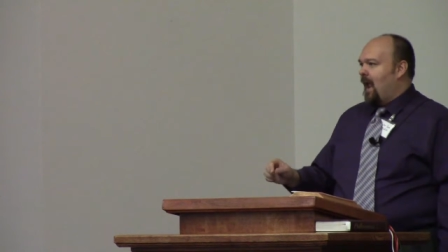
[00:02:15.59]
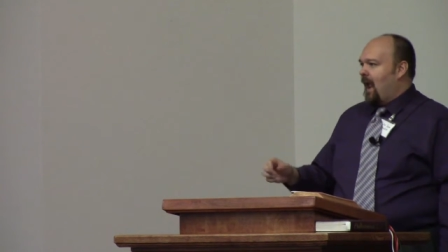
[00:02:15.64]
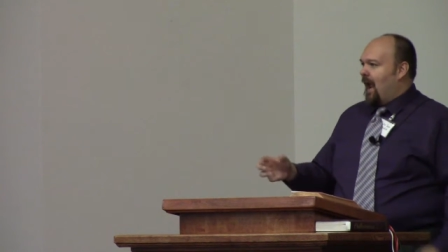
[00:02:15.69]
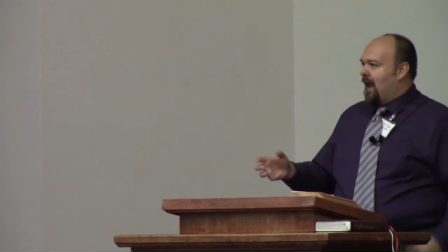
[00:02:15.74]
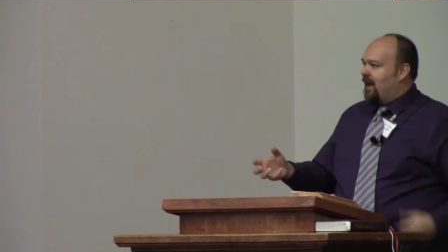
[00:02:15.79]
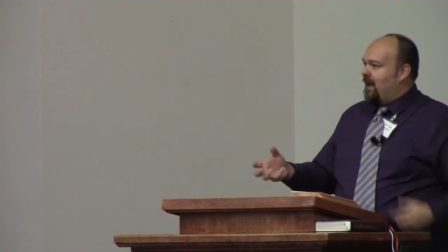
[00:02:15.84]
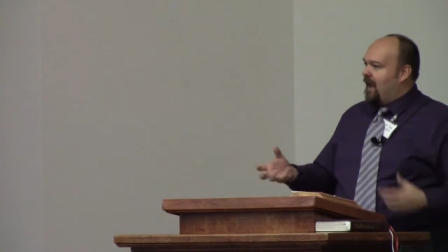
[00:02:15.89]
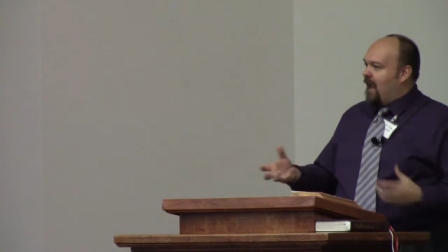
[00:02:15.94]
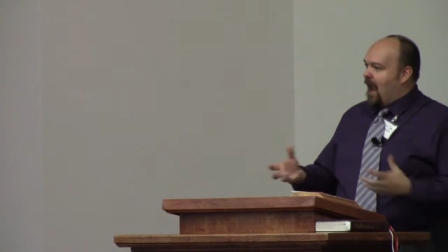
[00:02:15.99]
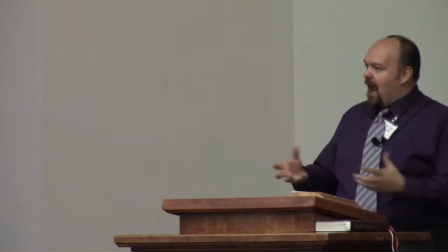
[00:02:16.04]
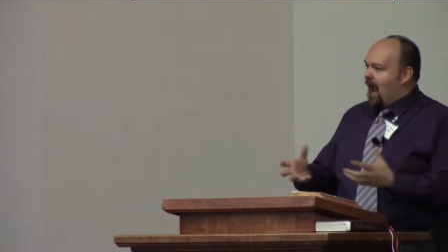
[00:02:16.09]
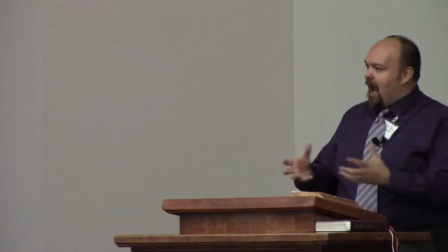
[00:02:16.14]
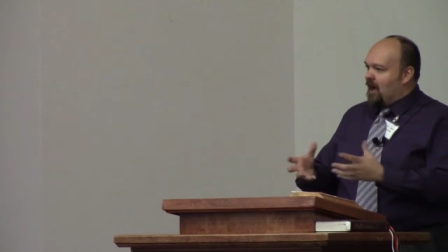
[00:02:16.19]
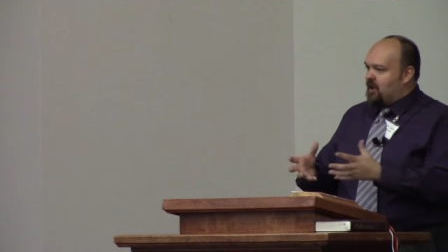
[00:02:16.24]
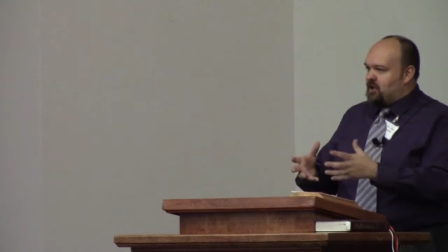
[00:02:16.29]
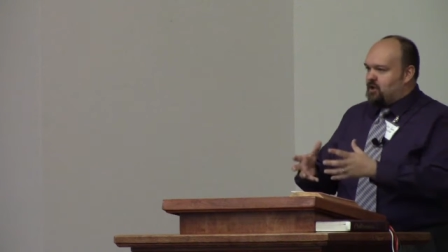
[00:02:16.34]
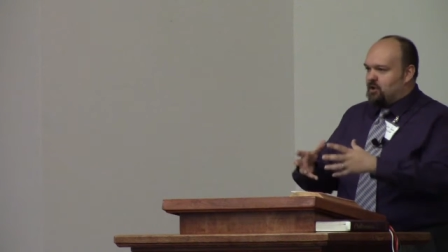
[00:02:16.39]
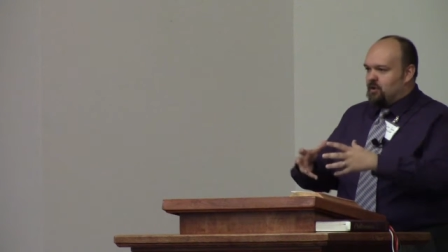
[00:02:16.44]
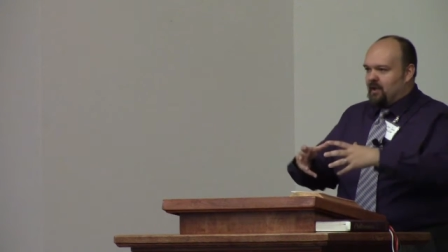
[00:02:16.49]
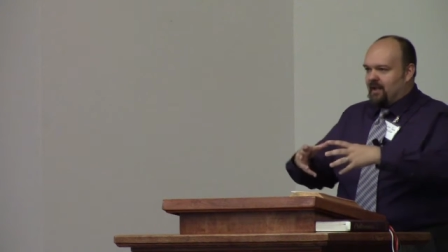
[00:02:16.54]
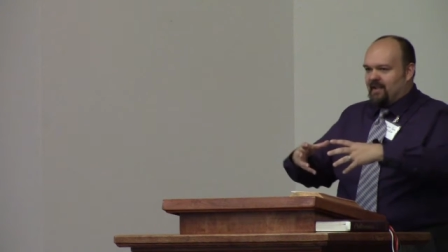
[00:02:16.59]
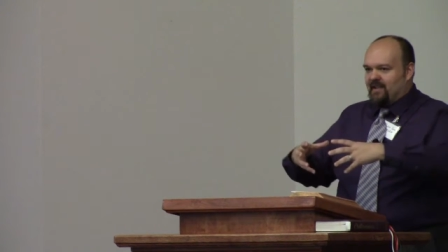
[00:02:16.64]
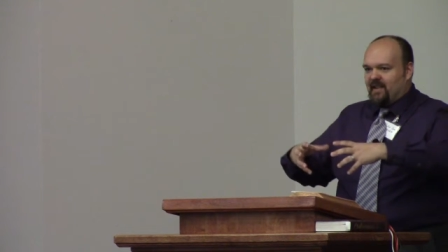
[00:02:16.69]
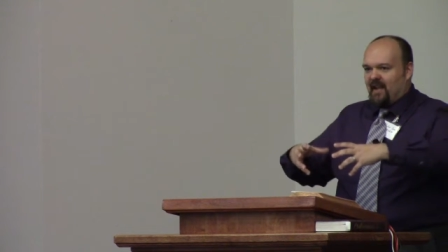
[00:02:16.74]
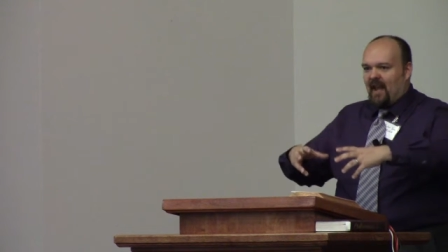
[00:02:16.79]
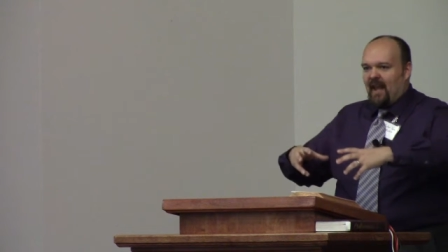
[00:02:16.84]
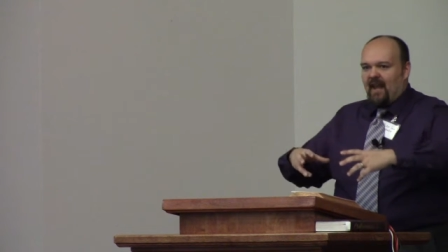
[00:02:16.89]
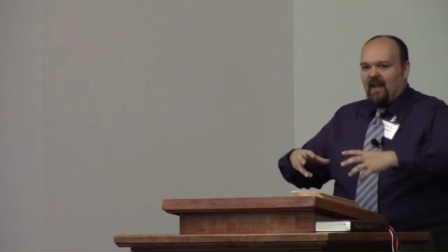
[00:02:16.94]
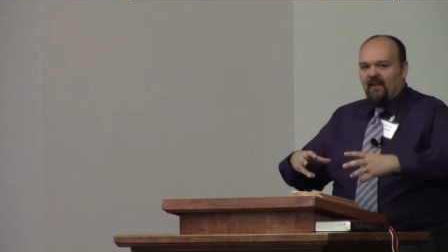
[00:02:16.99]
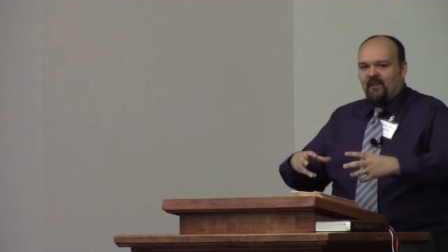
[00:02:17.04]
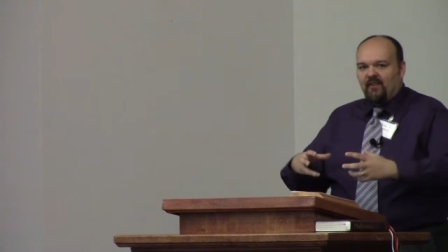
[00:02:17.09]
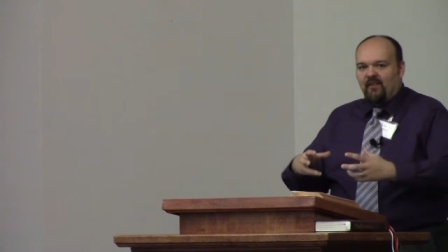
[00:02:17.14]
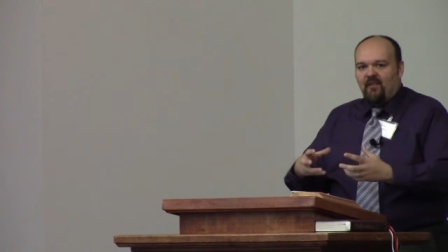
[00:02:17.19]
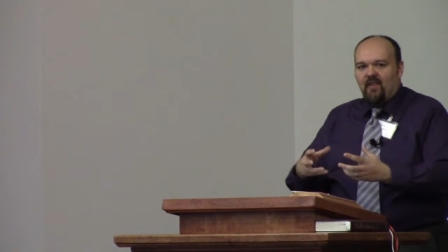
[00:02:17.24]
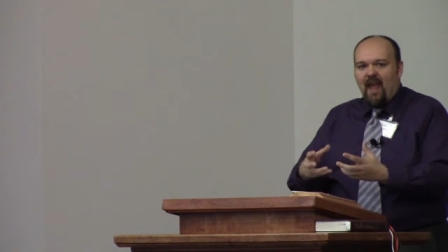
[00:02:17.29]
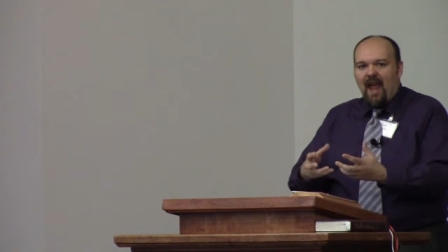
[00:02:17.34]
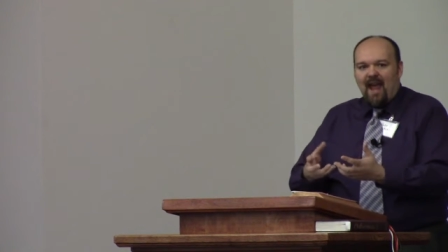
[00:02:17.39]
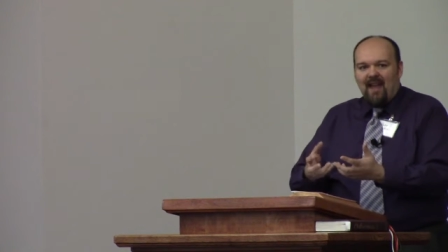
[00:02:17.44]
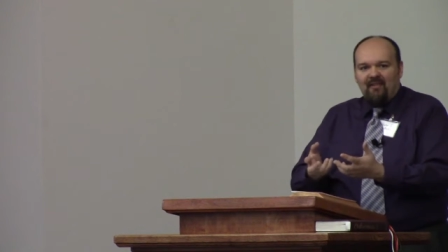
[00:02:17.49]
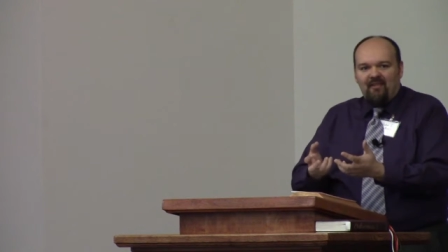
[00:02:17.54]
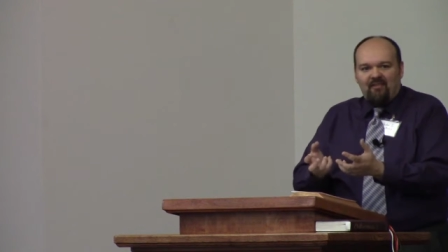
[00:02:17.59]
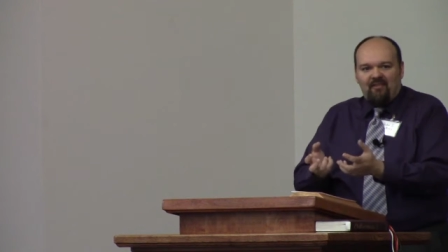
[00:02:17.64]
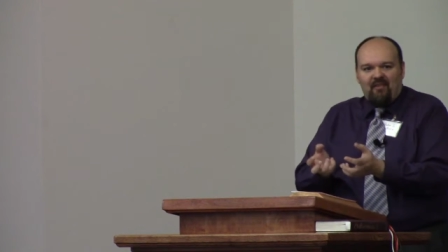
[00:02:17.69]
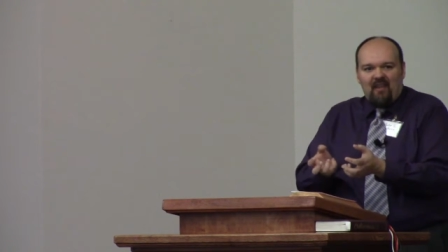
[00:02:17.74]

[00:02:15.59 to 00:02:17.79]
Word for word: And he actually takes that